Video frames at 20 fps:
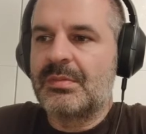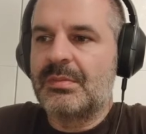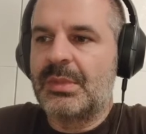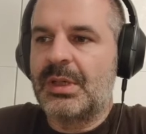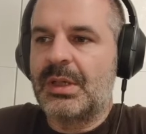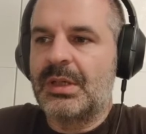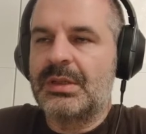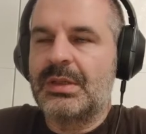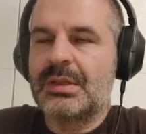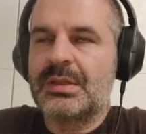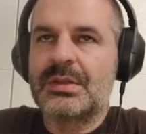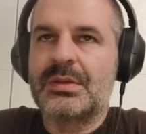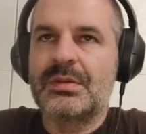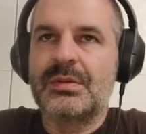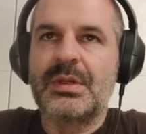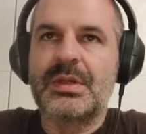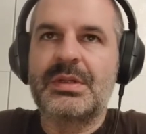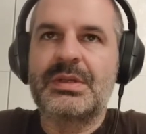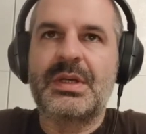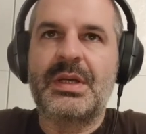But as
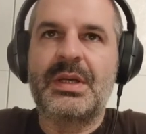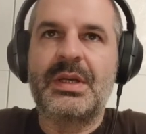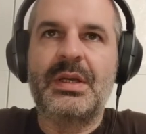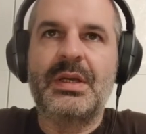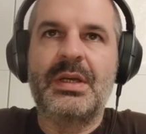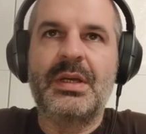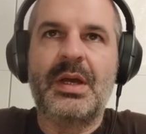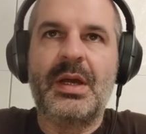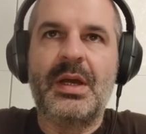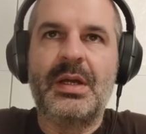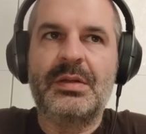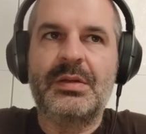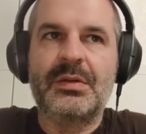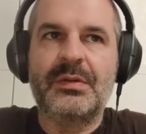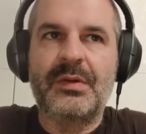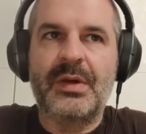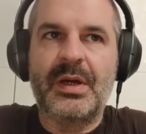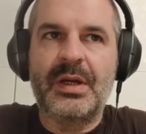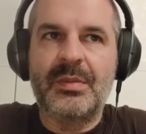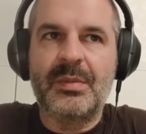soon as I had to
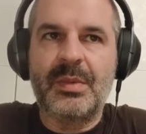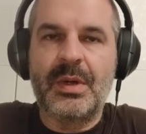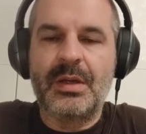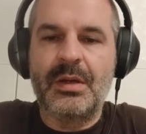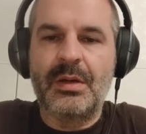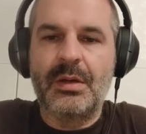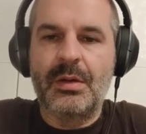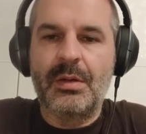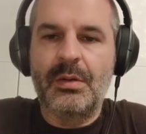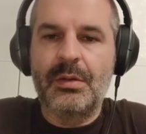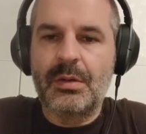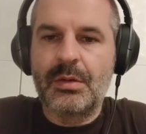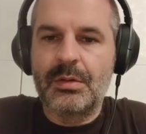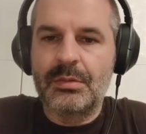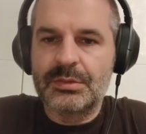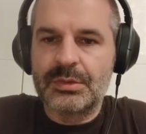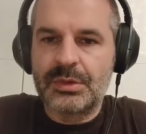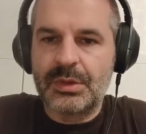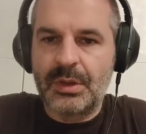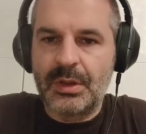write my own
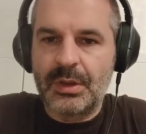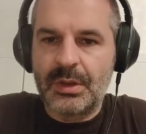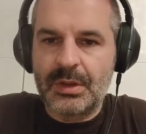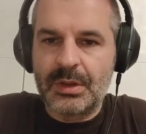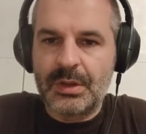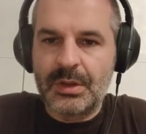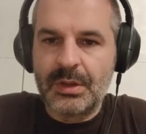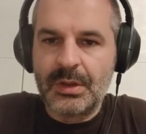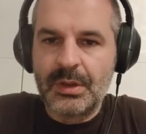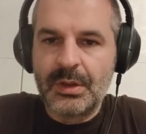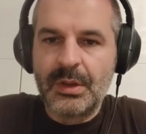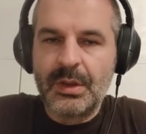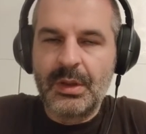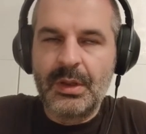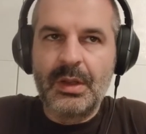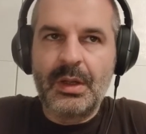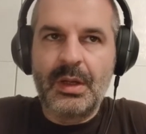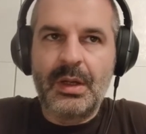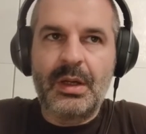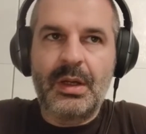controller,
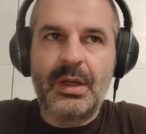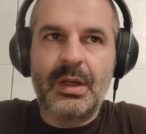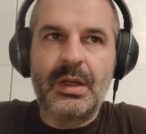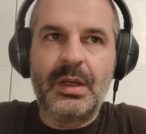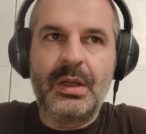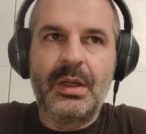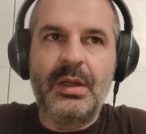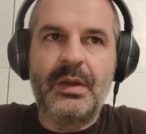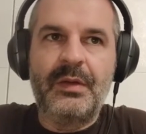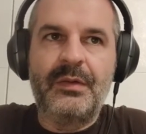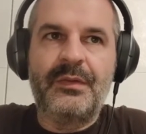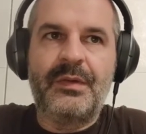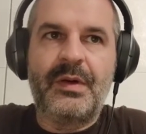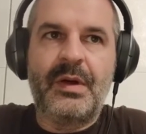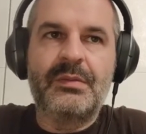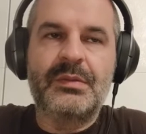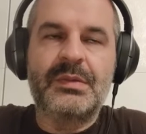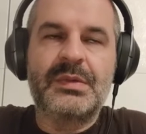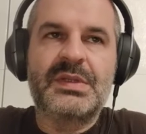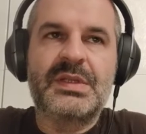I
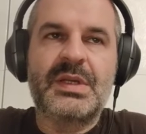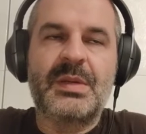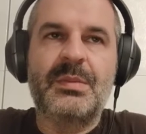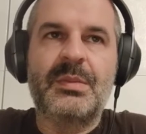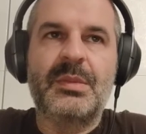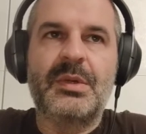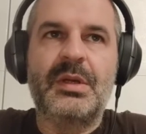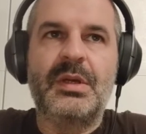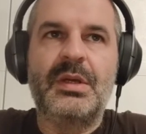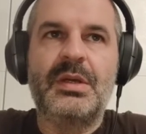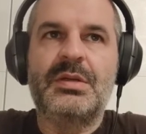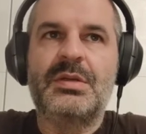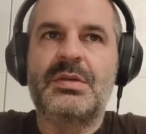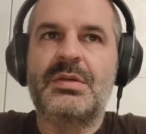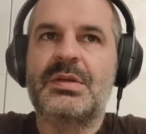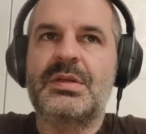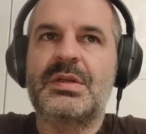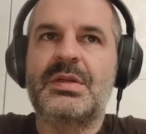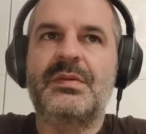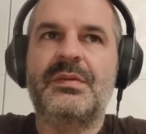found some
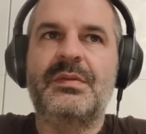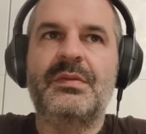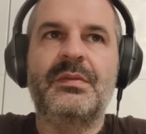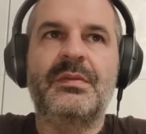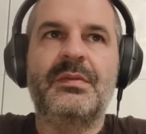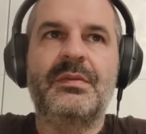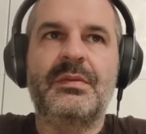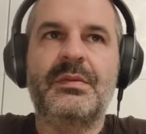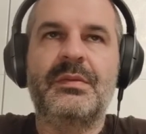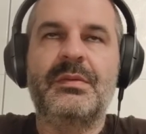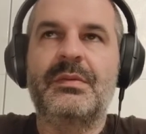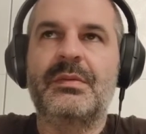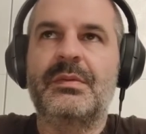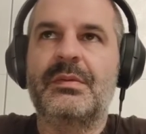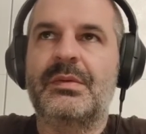issues in